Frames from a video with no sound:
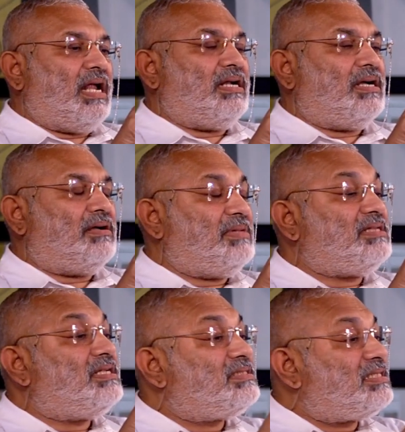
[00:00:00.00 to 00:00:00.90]
and I
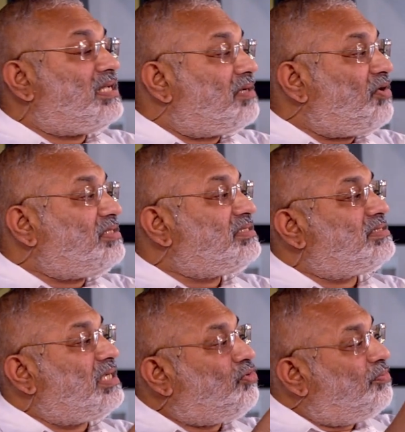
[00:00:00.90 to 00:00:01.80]
mean it's a dermoid
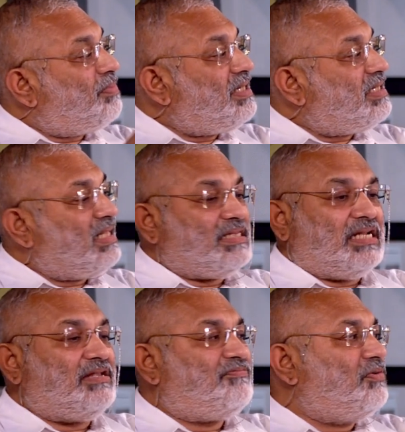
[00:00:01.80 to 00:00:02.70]
cyst, and opened it and
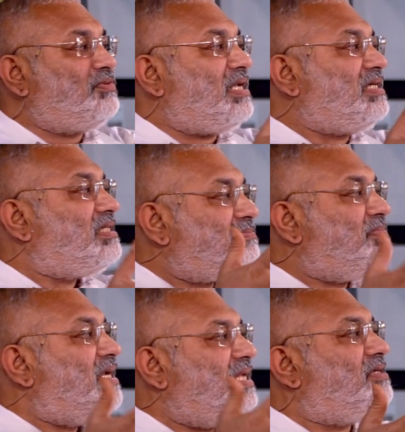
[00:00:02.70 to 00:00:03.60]
then they found that it is
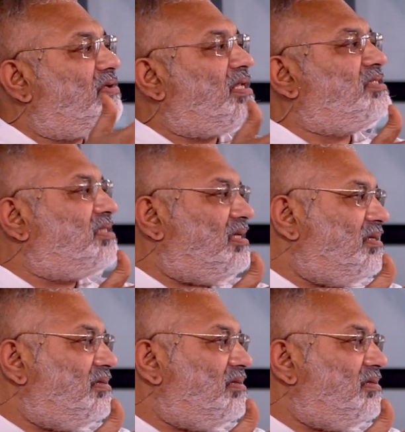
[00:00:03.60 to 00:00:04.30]
bleeding torrential,